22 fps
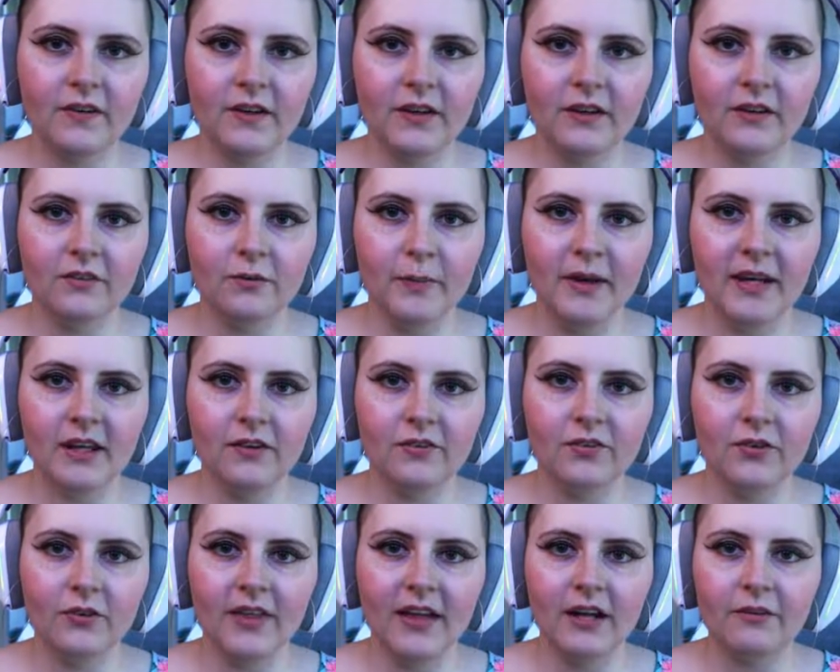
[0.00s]
is make it
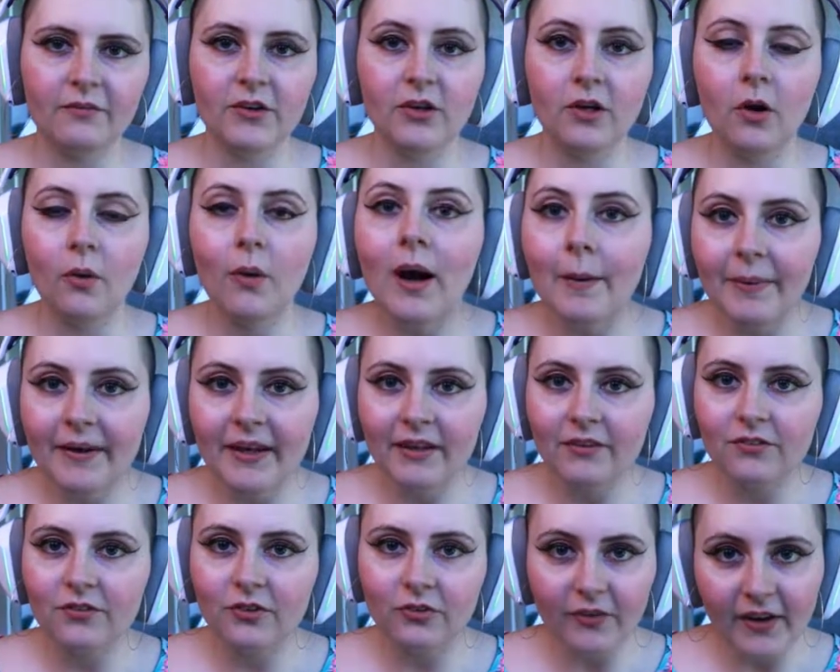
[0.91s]
so that if you go up
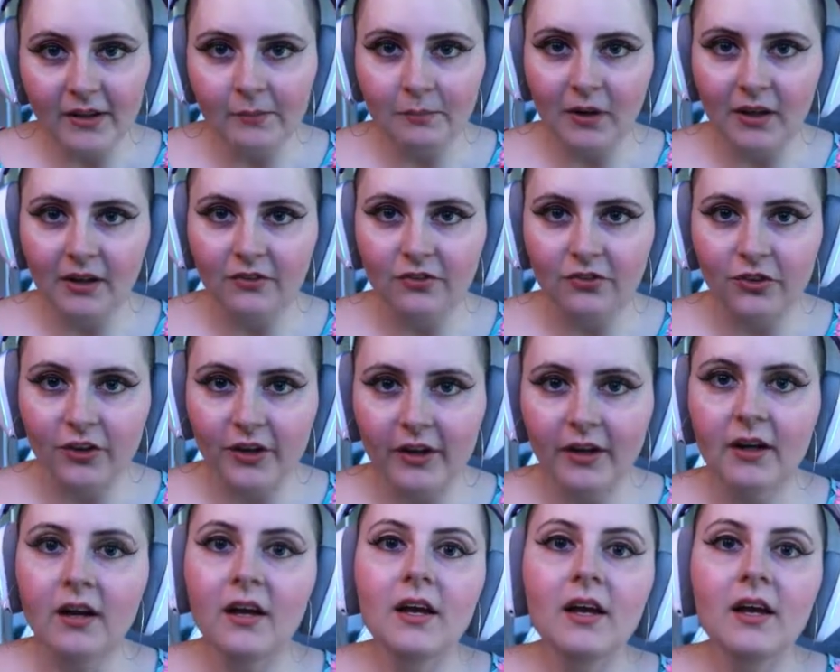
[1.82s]
against a Raid Monster,